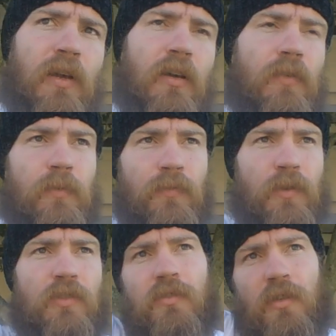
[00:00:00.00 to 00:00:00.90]
break off from the
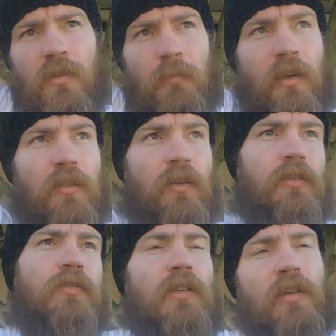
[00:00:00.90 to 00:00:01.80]
first Houston to make
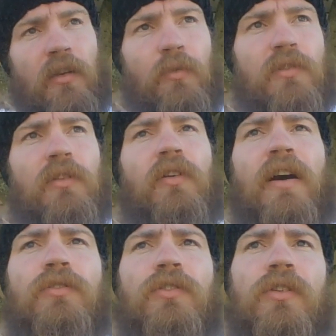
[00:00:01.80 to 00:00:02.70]
third Houston, and it was a little
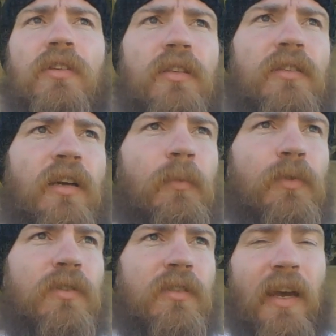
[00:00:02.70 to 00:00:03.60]
house church at the time.
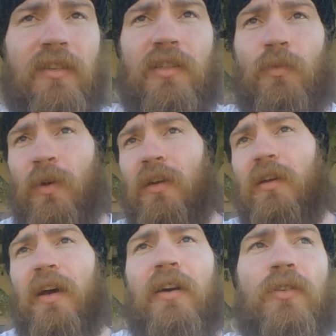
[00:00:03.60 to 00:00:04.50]
They actually rented
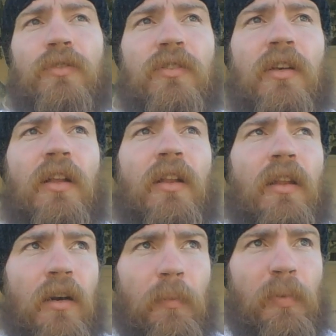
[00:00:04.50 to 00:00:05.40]
a house
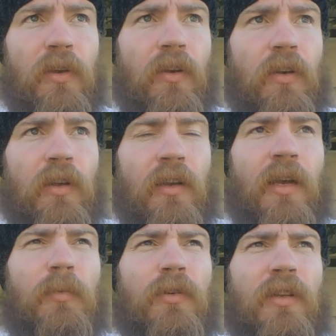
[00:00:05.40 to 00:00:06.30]
up here in a
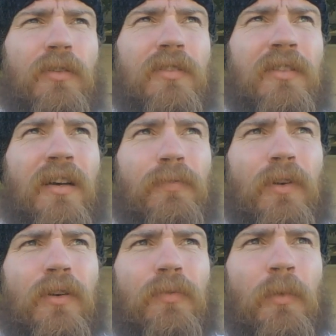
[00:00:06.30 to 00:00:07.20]
neighborhood that was not
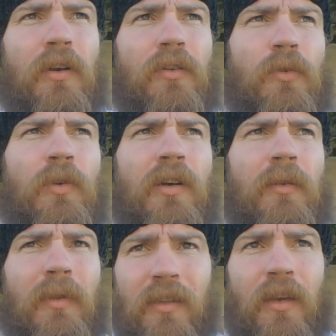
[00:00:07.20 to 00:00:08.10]
far from where I grew
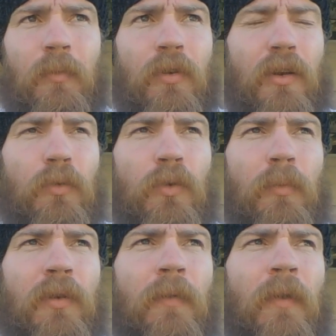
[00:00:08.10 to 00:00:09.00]
up, like the neighborhood I grew
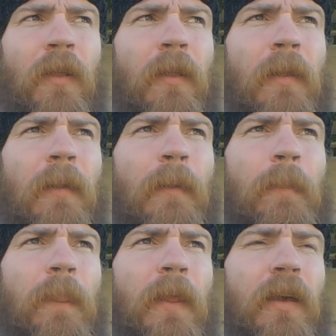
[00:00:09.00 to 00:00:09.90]
up in.
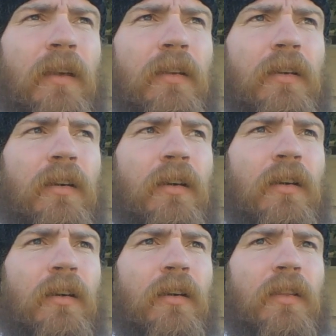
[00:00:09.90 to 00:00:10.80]
And
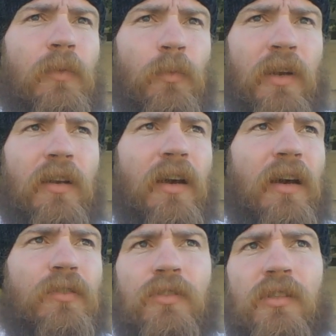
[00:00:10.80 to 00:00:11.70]
they rented a
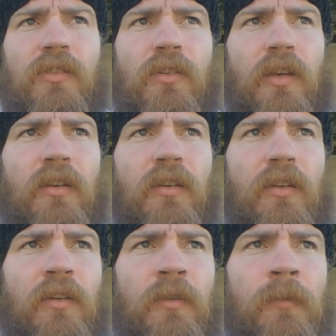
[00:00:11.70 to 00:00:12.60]
house just so they could
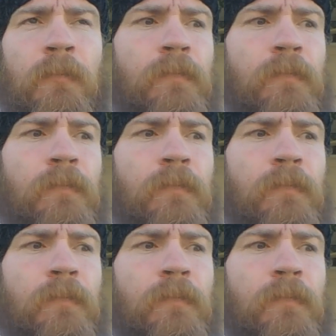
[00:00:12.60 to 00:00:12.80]
open